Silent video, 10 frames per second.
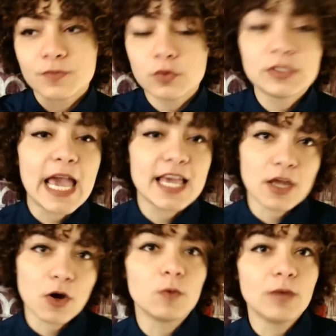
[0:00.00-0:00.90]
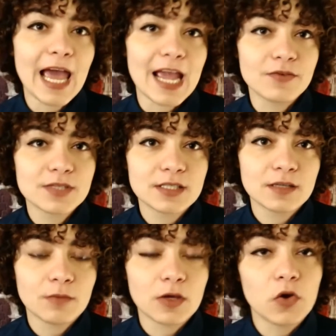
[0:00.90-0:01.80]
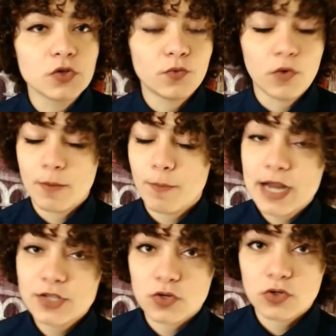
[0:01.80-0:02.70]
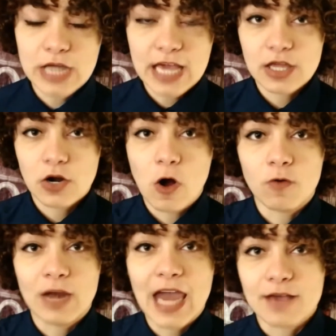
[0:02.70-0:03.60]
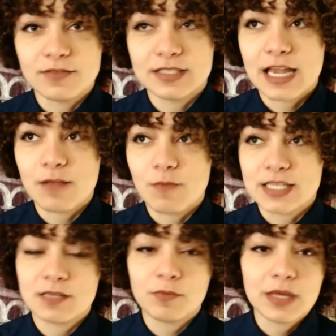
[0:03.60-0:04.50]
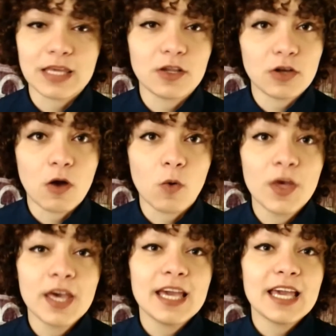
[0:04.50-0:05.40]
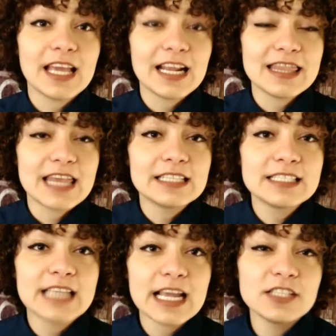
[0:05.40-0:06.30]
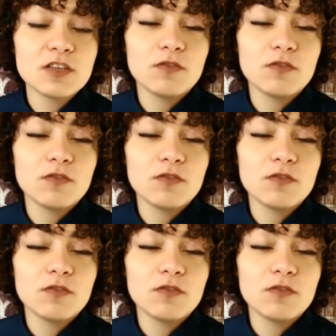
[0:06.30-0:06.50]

to take their own lives, because for a person to take their own lives, they must be, in that stage